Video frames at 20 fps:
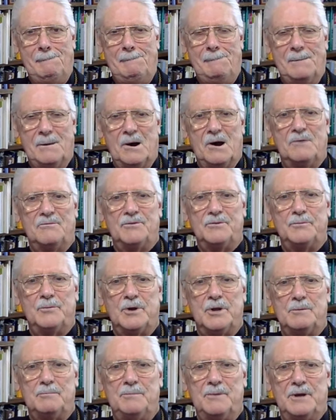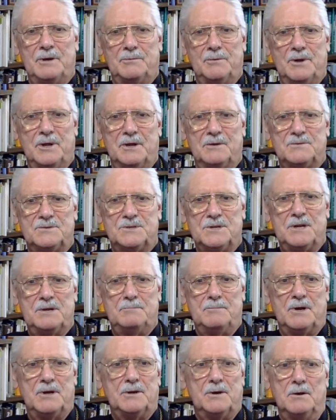Often we admit we have sinned,
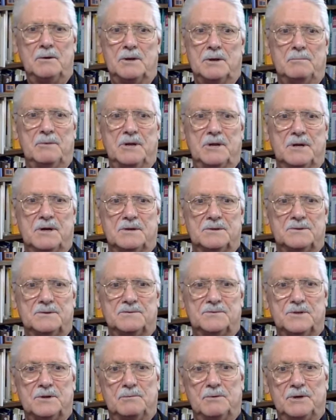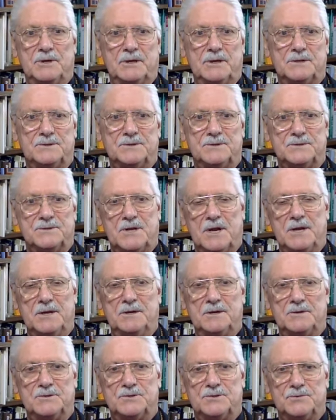but only because of someone else's
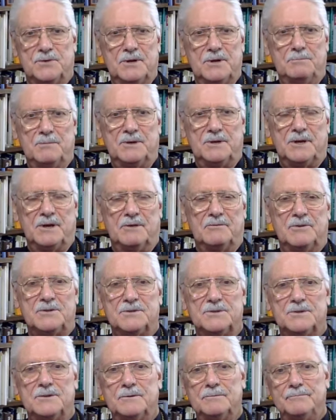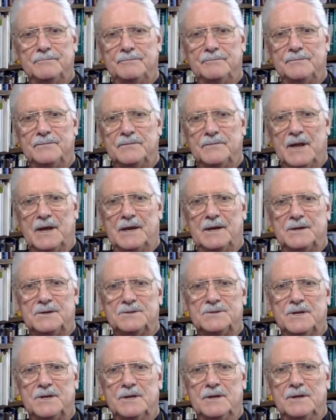heinous treatment of us. That
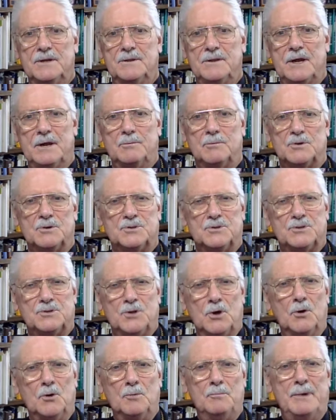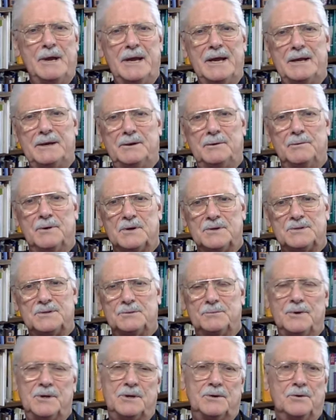is, they were so bad to us that
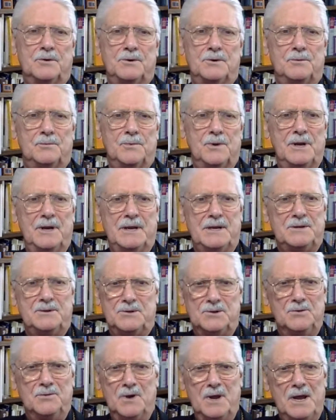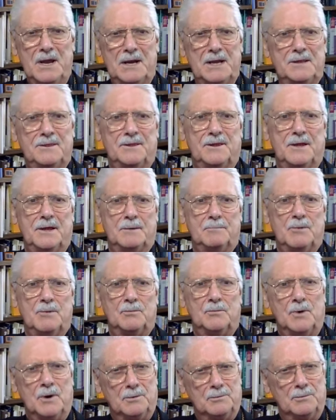we couldn't really do anything but
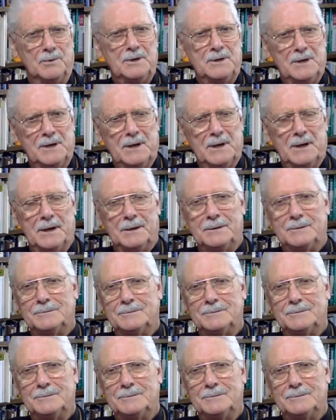what we did.